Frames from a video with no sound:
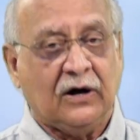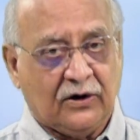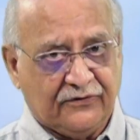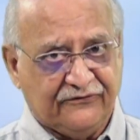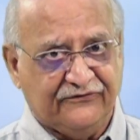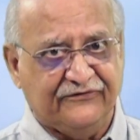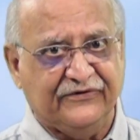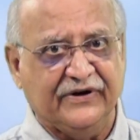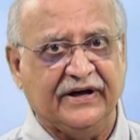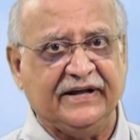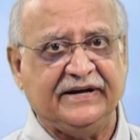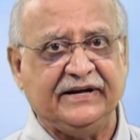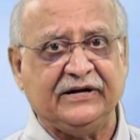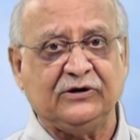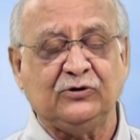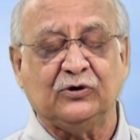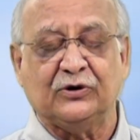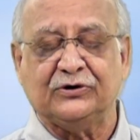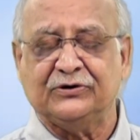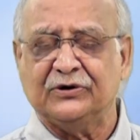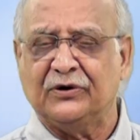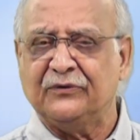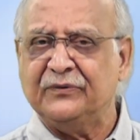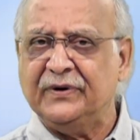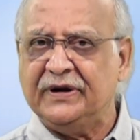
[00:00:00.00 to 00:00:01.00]
Very good.
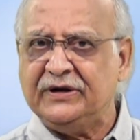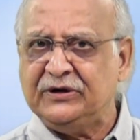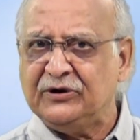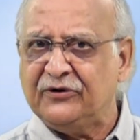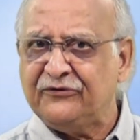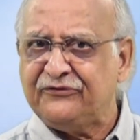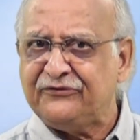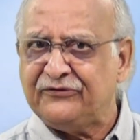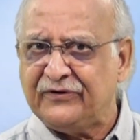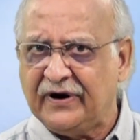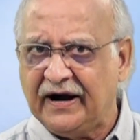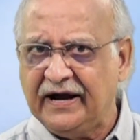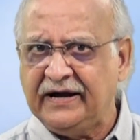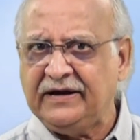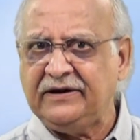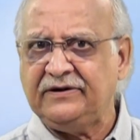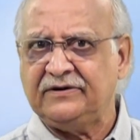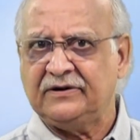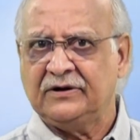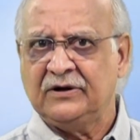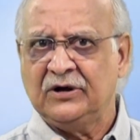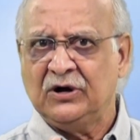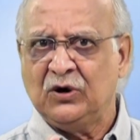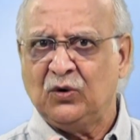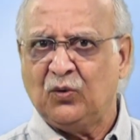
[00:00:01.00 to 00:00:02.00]
Now when you find
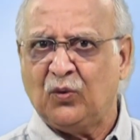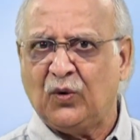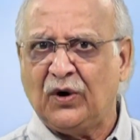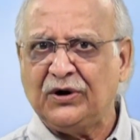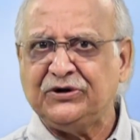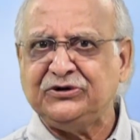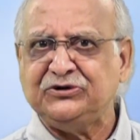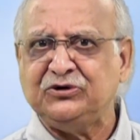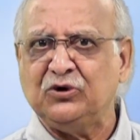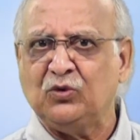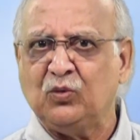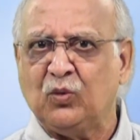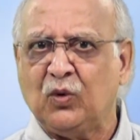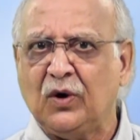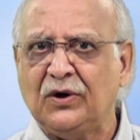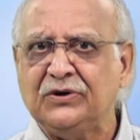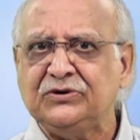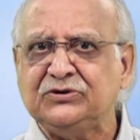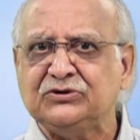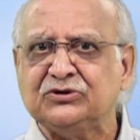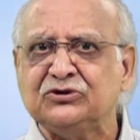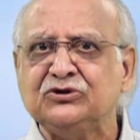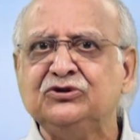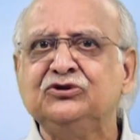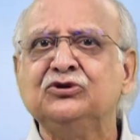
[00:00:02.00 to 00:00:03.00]
what you want
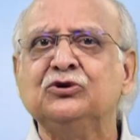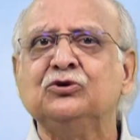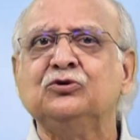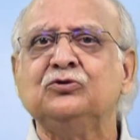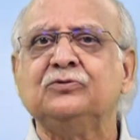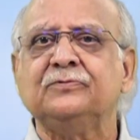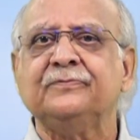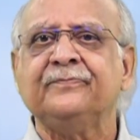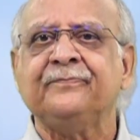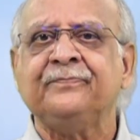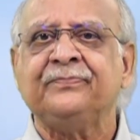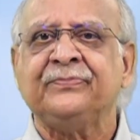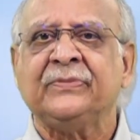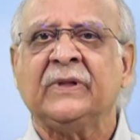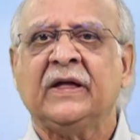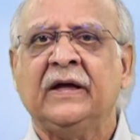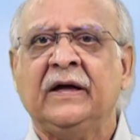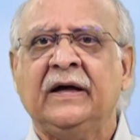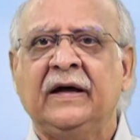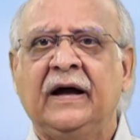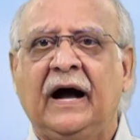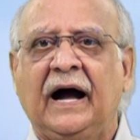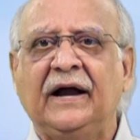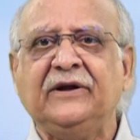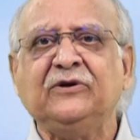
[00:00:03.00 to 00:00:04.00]
to do
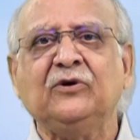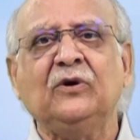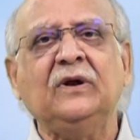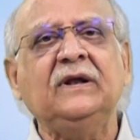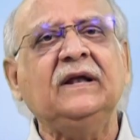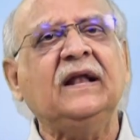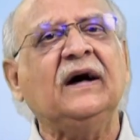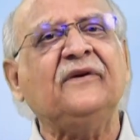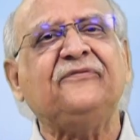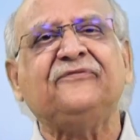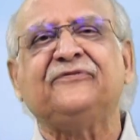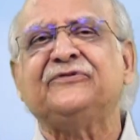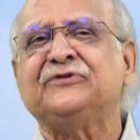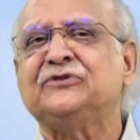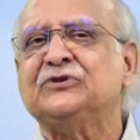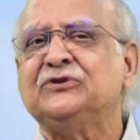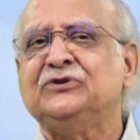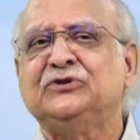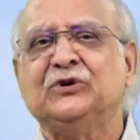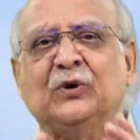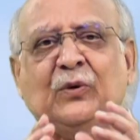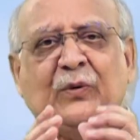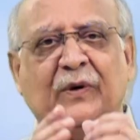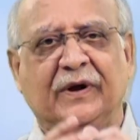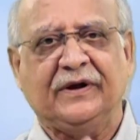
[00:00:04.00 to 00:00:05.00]
and you love to
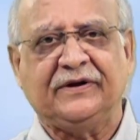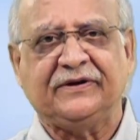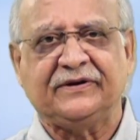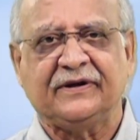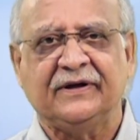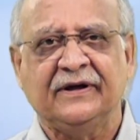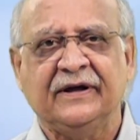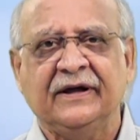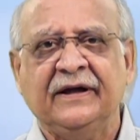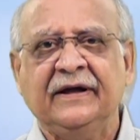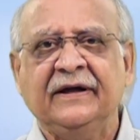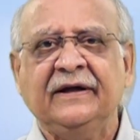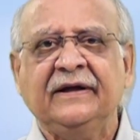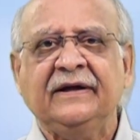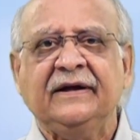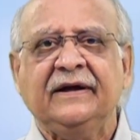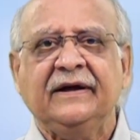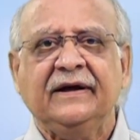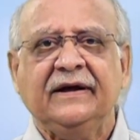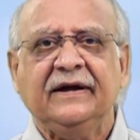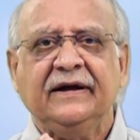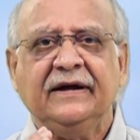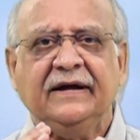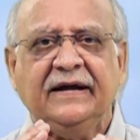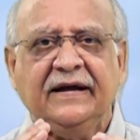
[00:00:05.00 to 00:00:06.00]
do it,
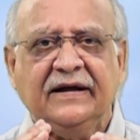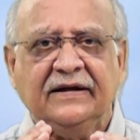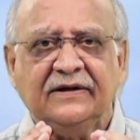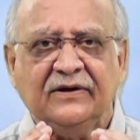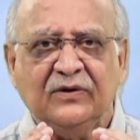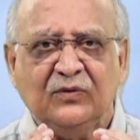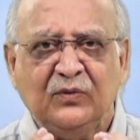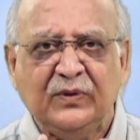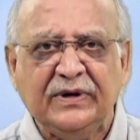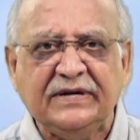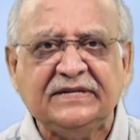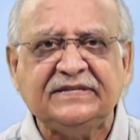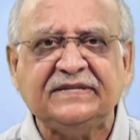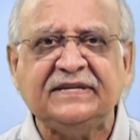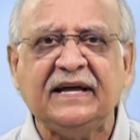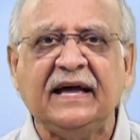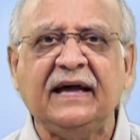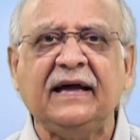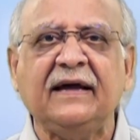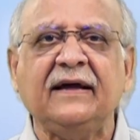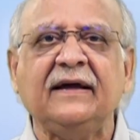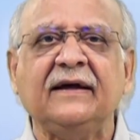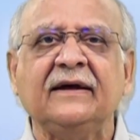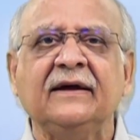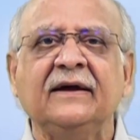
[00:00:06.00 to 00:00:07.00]
we
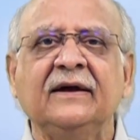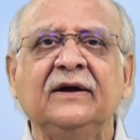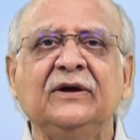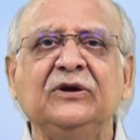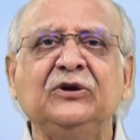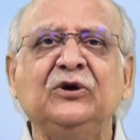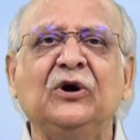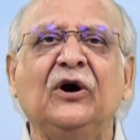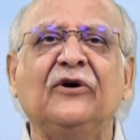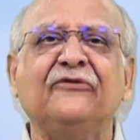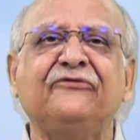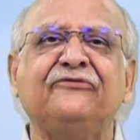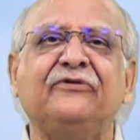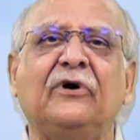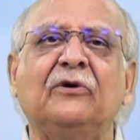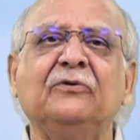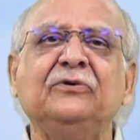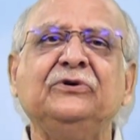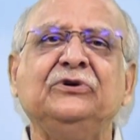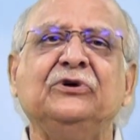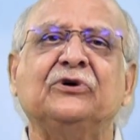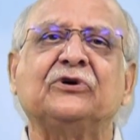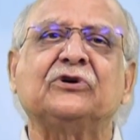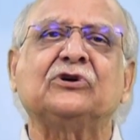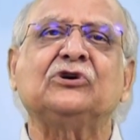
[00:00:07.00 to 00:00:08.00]
say you have found
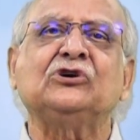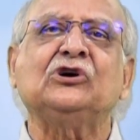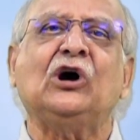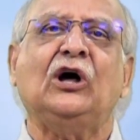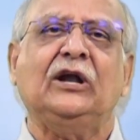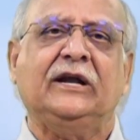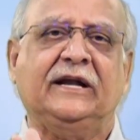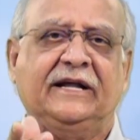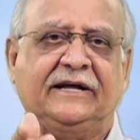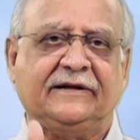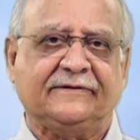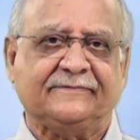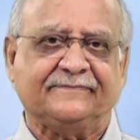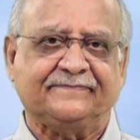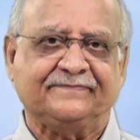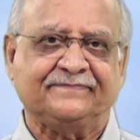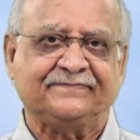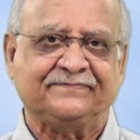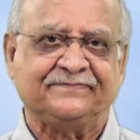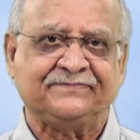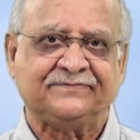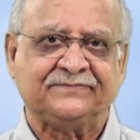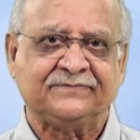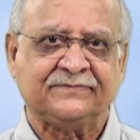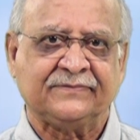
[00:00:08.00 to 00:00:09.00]
your calling.
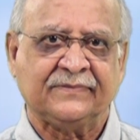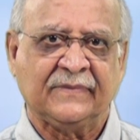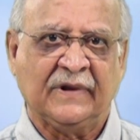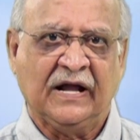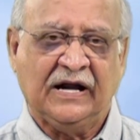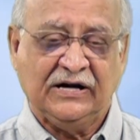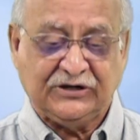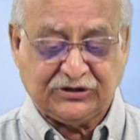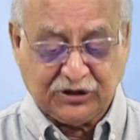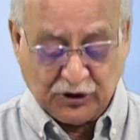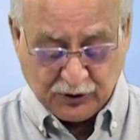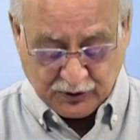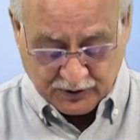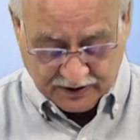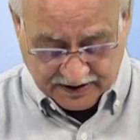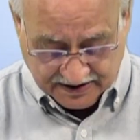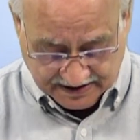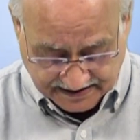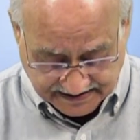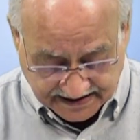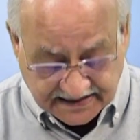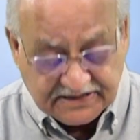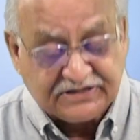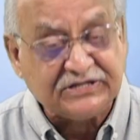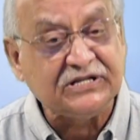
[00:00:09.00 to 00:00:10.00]
So
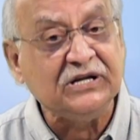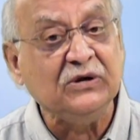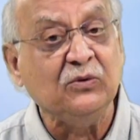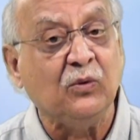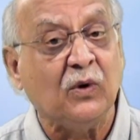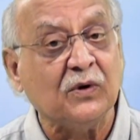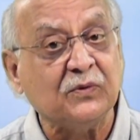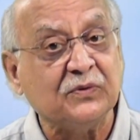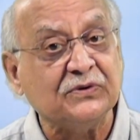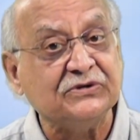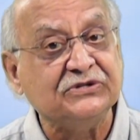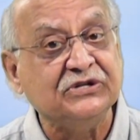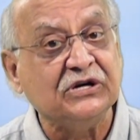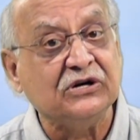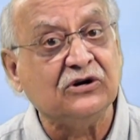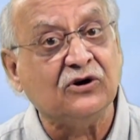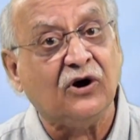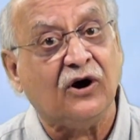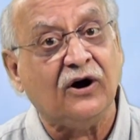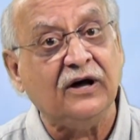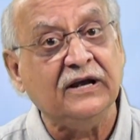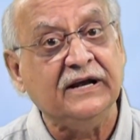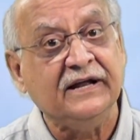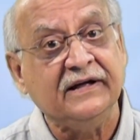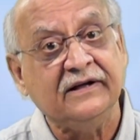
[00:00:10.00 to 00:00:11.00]
let's see what was the
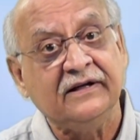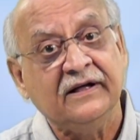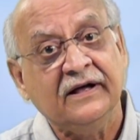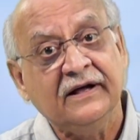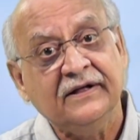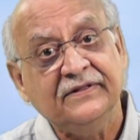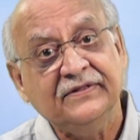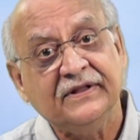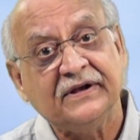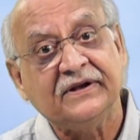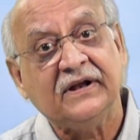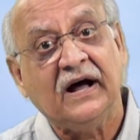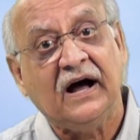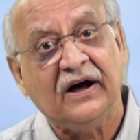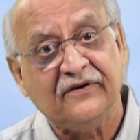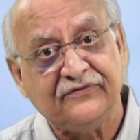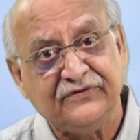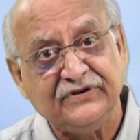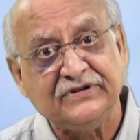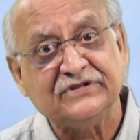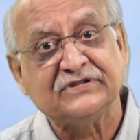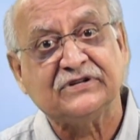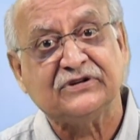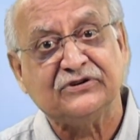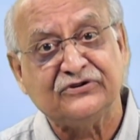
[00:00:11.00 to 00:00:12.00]
calling that
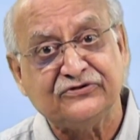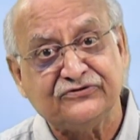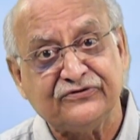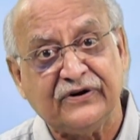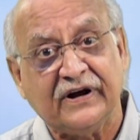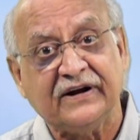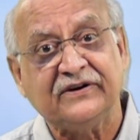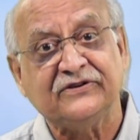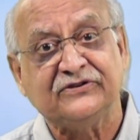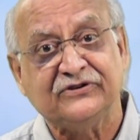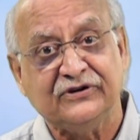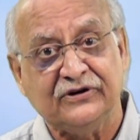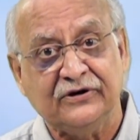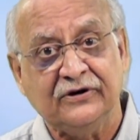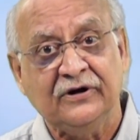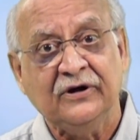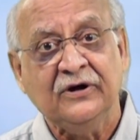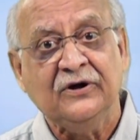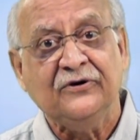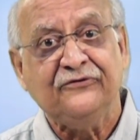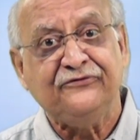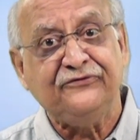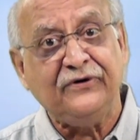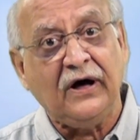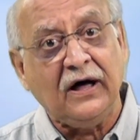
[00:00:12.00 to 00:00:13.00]
Hafiz contractor
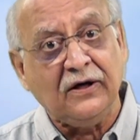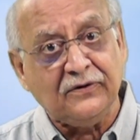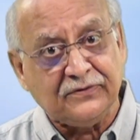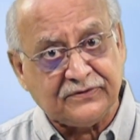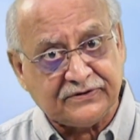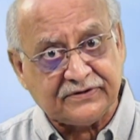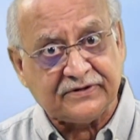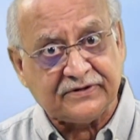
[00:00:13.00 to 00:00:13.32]
found